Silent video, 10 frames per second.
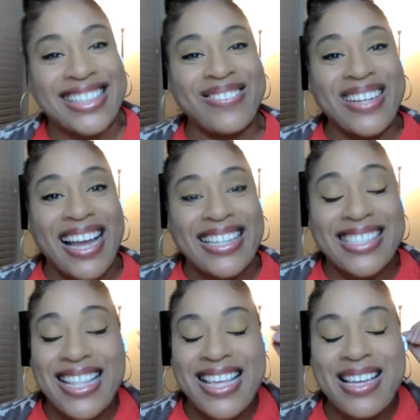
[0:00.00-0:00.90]
Just be nice
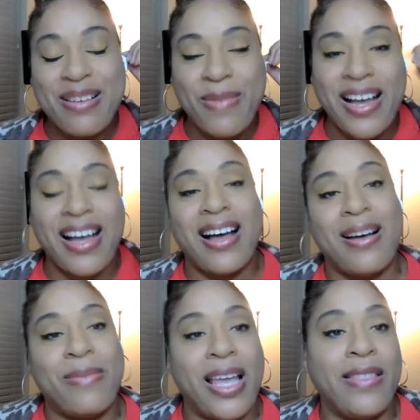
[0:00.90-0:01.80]
to them.
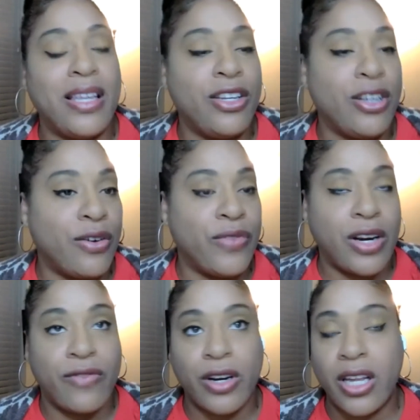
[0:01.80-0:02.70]
And then, you know, if
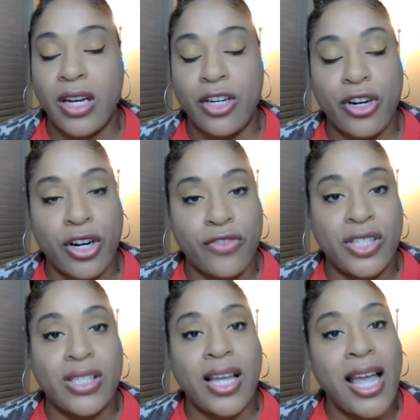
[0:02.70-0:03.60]
they're getting on your nerves,
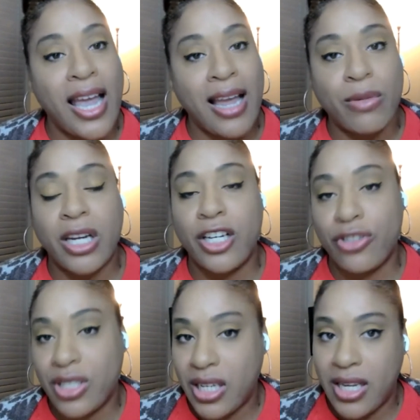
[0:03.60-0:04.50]
just say, hey, I'm not
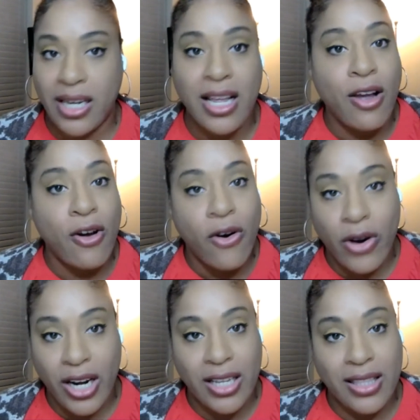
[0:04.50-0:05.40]
interested,
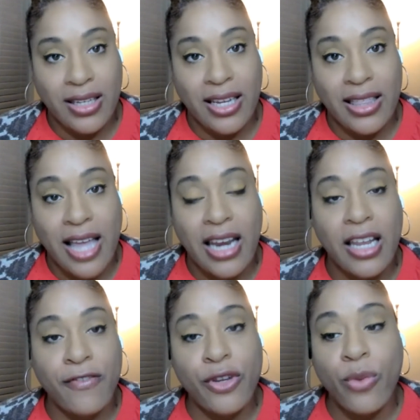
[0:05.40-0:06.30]
or anything like that.
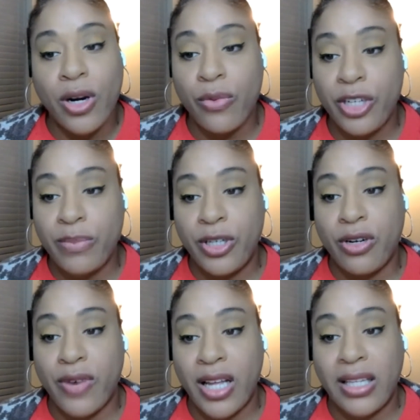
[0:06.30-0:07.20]
If you want to reach me
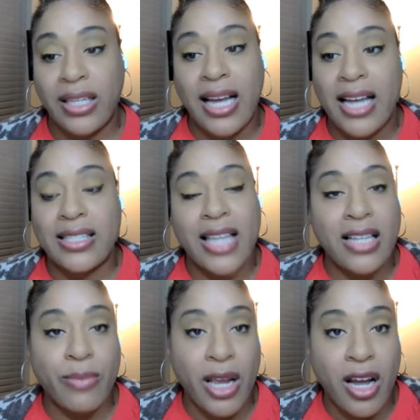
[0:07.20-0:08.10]
directly, guys,
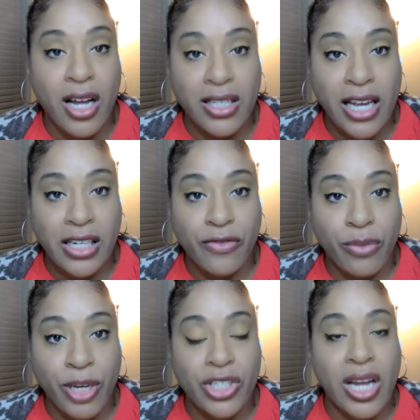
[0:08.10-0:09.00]
that's my contact
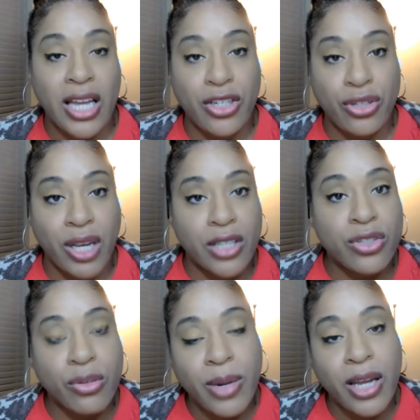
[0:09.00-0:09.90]
information. I do
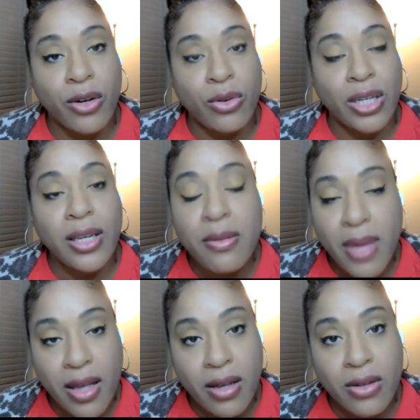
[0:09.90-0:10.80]
answer my own
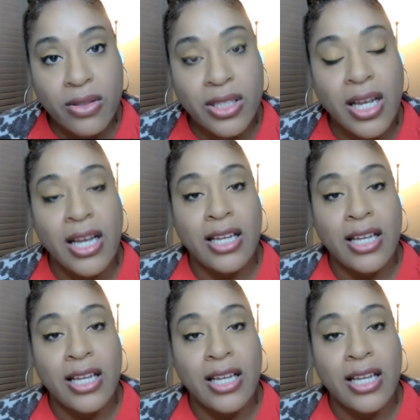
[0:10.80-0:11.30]
emails.